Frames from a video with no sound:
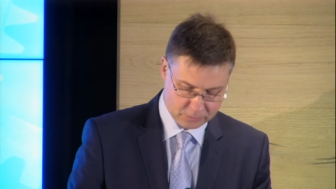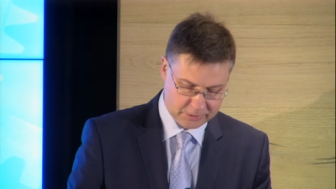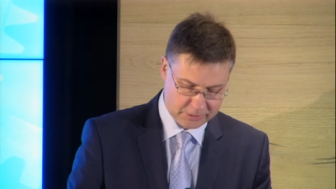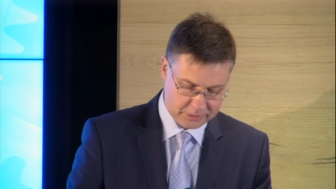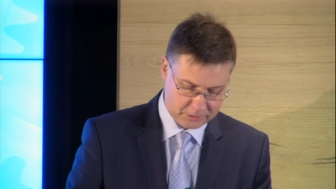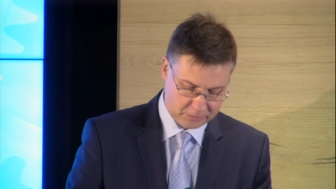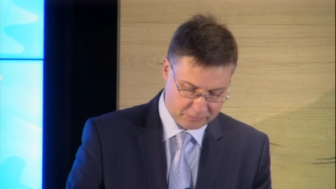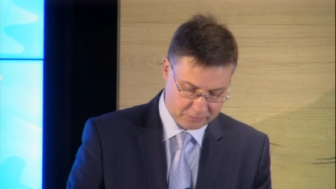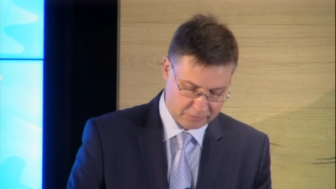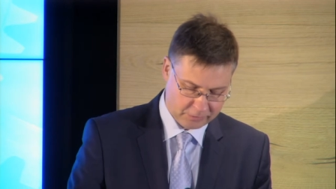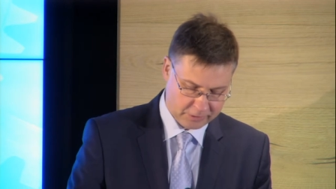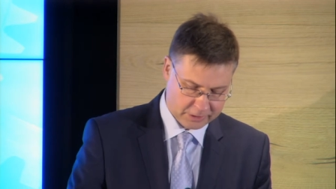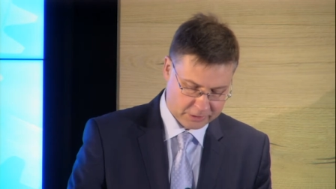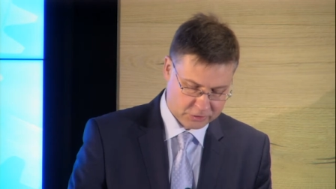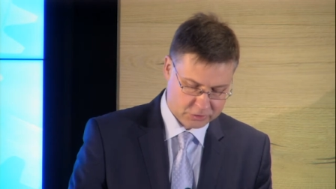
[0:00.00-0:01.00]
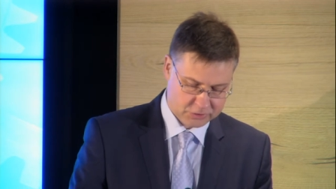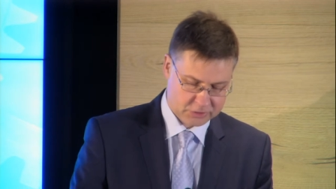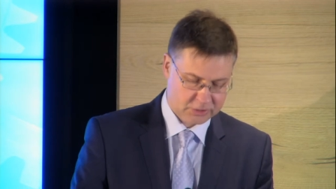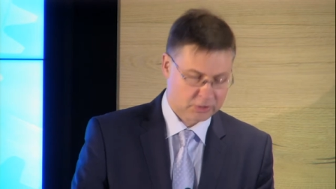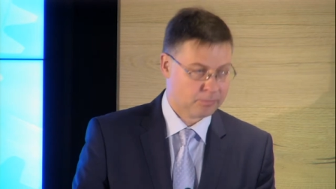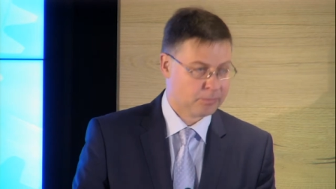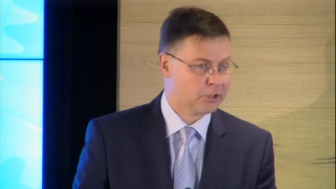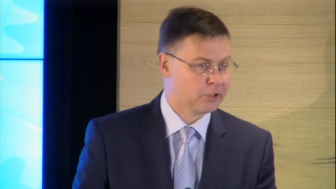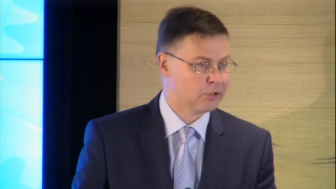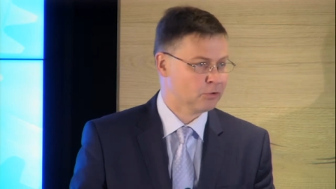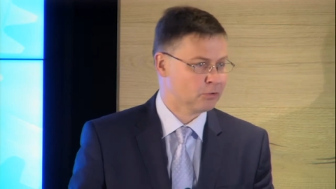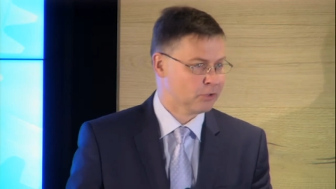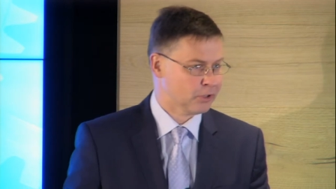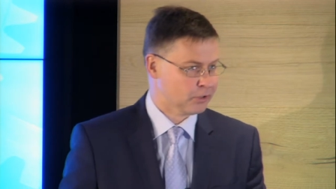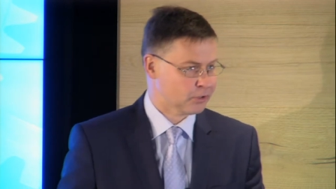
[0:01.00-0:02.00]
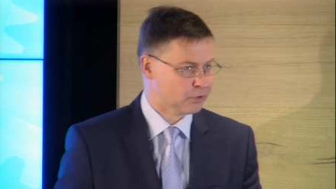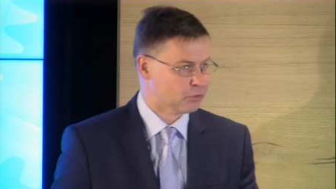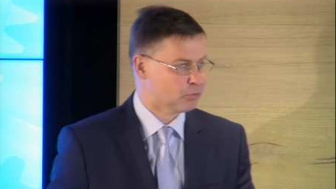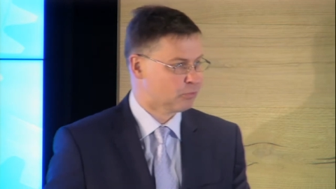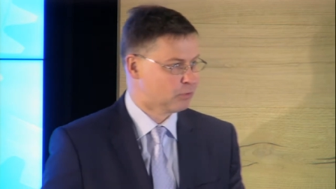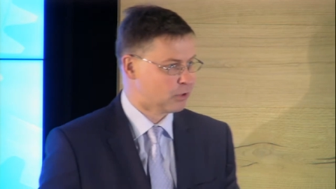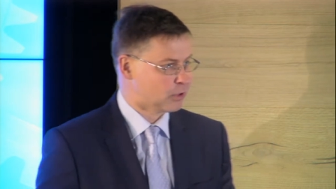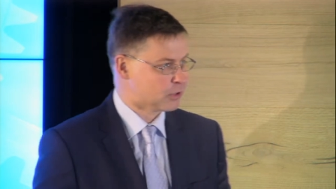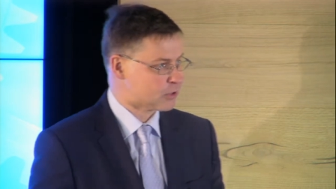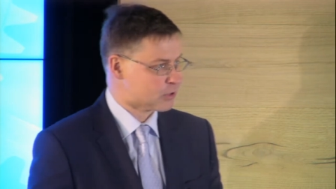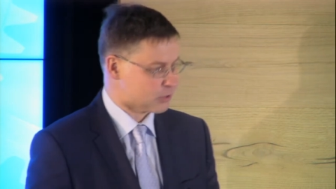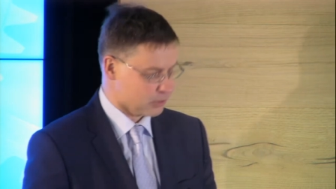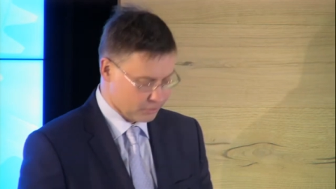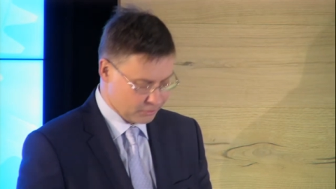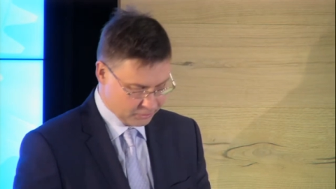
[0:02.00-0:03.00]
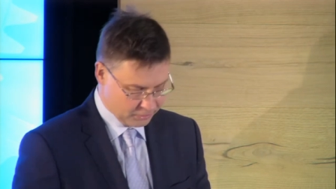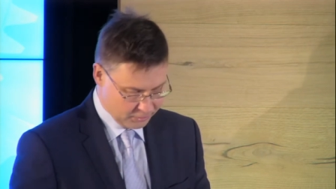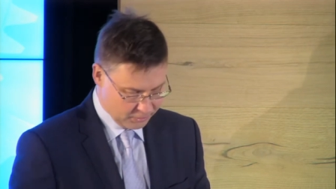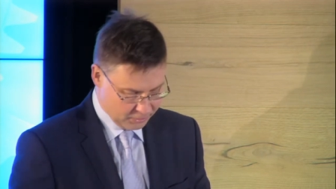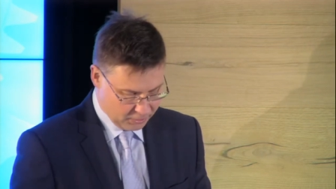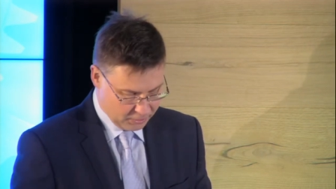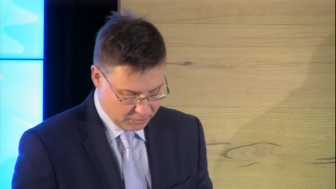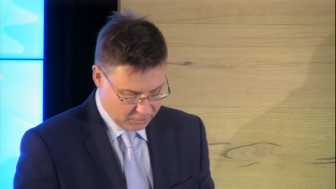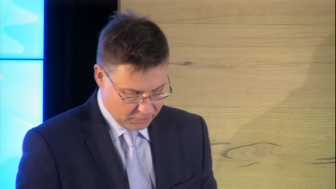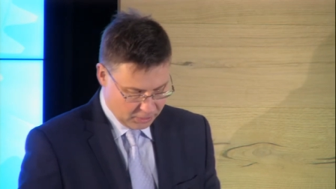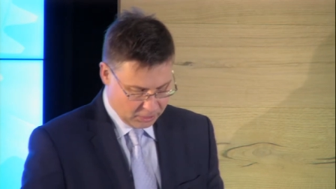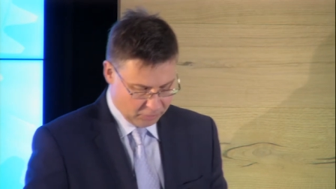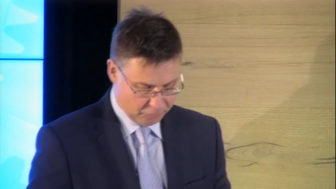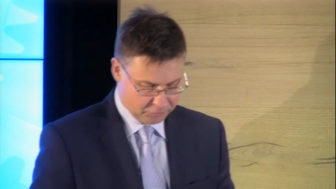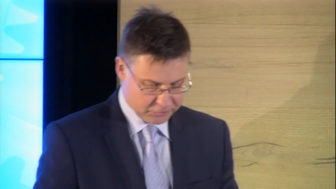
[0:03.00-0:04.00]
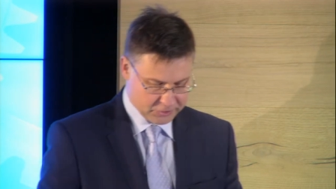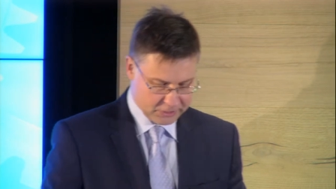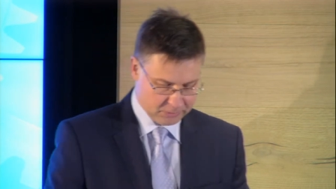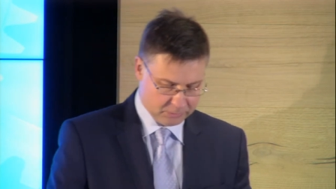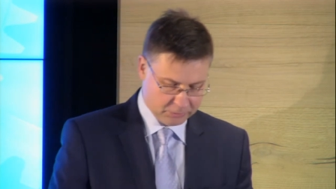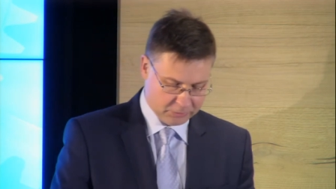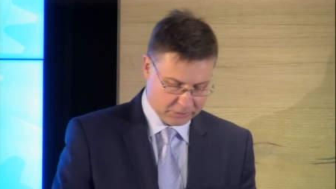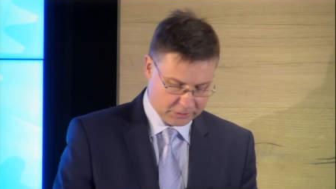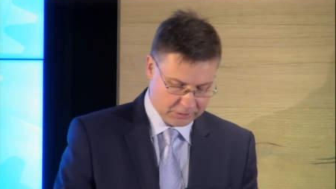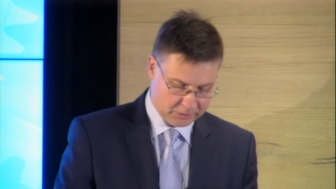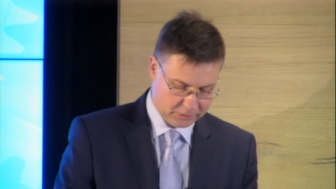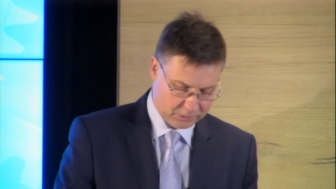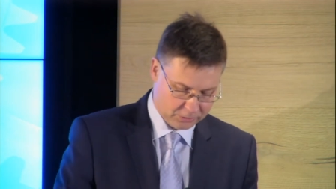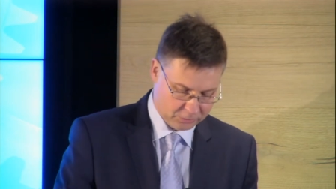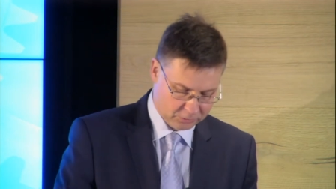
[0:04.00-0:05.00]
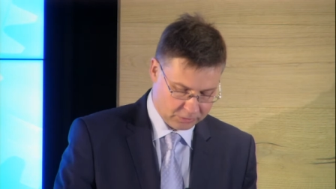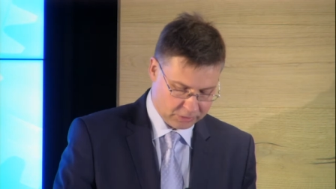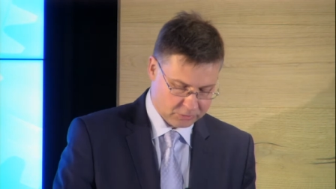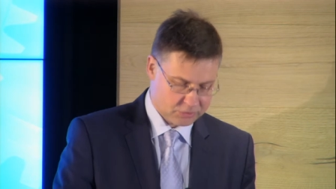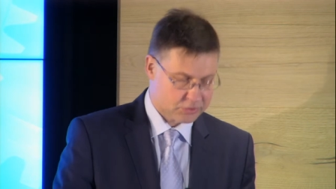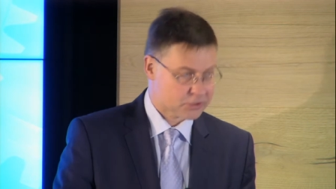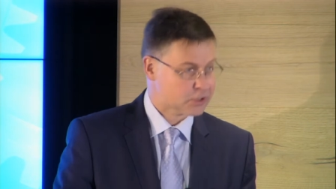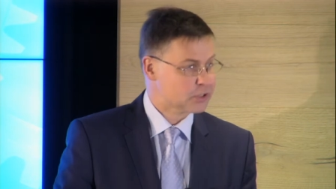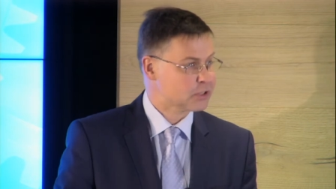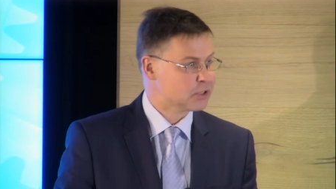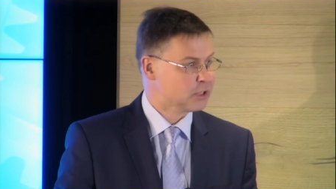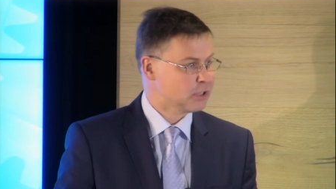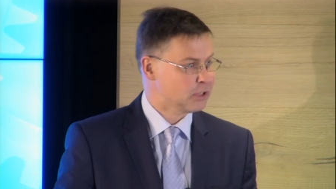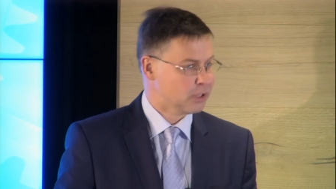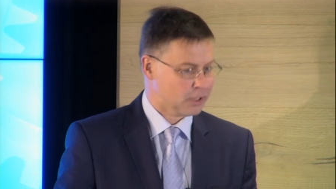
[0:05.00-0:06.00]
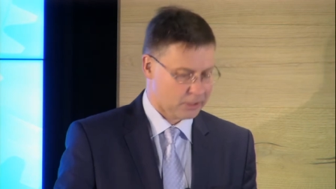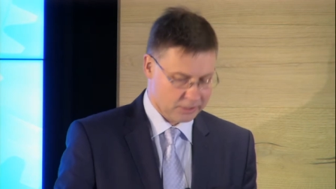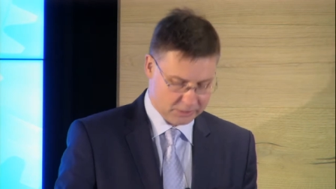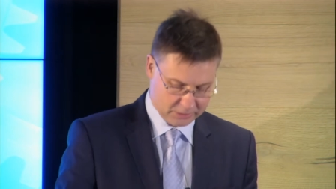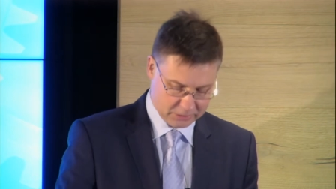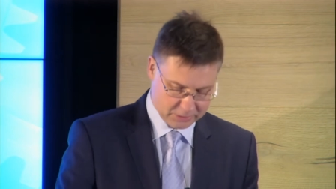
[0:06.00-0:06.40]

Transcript: many of our actions have been oriented towards it. Uh, for example, in uh, 2016 and uh,